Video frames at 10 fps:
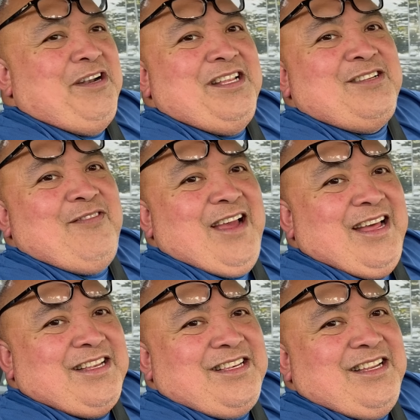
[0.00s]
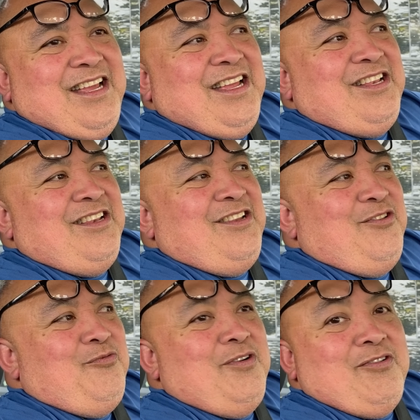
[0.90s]
It is fast and
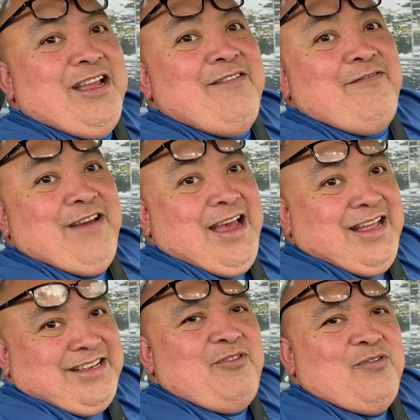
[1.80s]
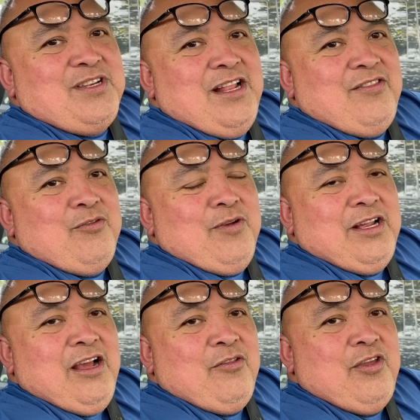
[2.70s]
you will get fat. There's nothing
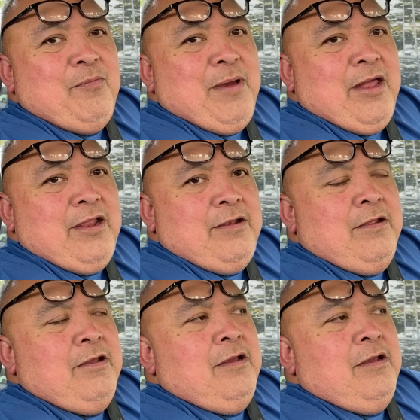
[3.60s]
really healthy about it.